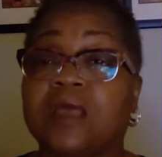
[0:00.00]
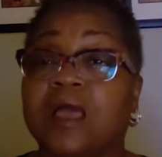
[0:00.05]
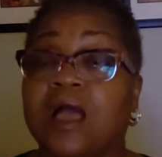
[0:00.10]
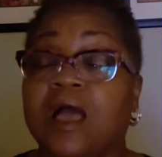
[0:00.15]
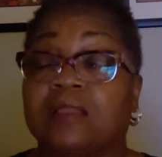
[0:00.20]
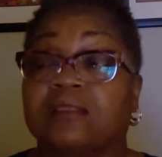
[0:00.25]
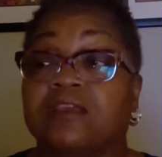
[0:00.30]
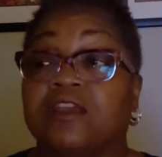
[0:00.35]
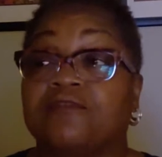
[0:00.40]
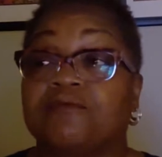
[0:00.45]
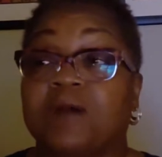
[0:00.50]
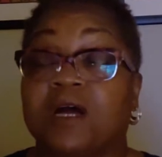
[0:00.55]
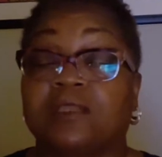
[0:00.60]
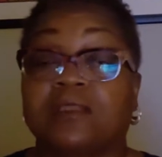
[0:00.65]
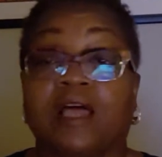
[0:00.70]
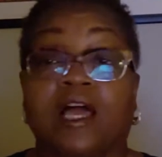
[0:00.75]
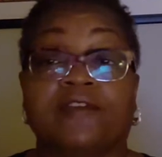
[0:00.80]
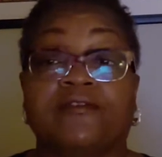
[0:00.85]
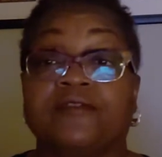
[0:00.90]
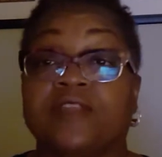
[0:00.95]
I lived my
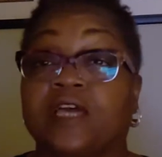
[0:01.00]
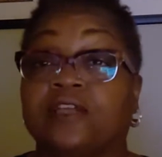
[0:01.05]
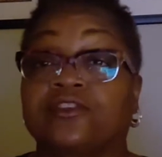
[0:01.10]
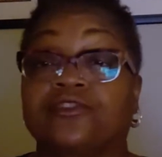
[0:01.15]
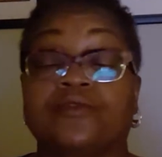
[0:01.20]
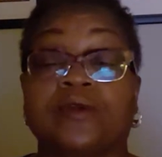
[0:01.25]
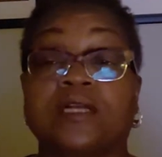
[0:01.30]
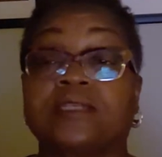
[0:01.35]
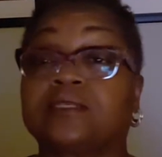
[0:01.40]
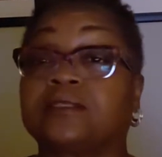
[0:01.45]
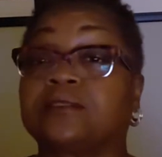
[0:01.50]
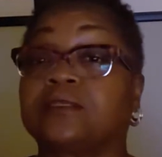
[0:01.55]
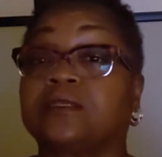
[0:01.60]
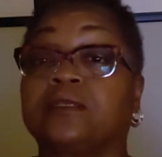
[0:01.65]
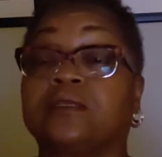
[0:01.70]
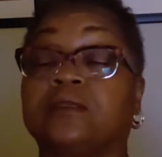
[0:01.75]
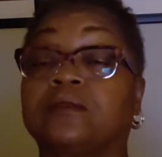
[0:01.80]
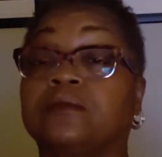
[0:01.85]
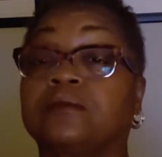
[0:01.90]
life not trusting.